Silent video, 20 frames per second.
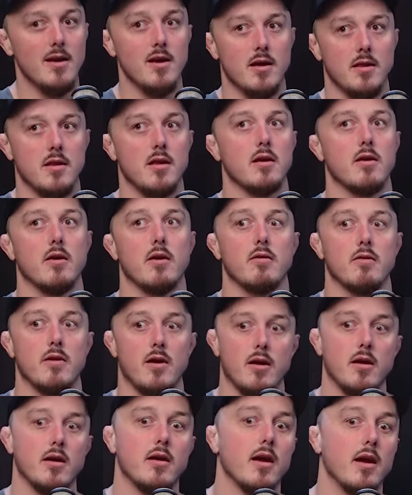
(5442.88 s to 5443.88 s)
And they're going, right,
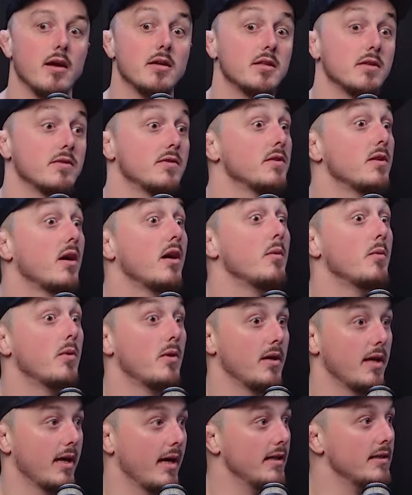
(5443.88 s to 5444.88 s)
okay, so for type
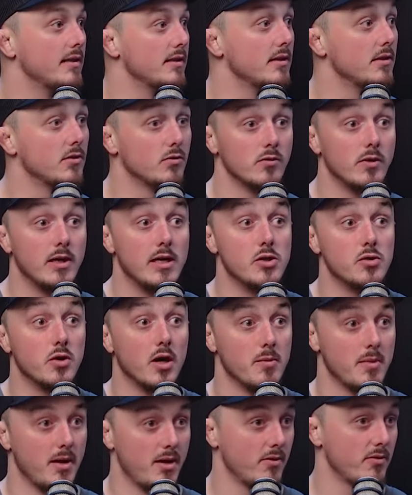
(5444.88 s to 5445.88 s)
1 cases, really dry
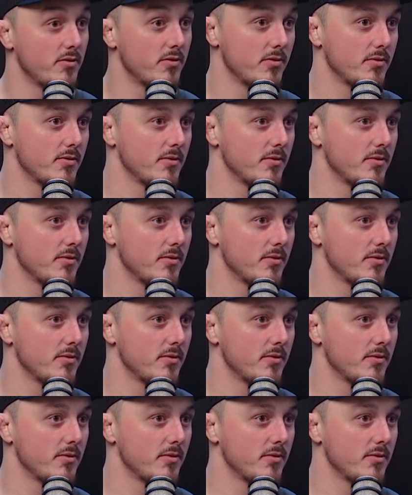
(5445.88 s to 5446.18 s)
mouth,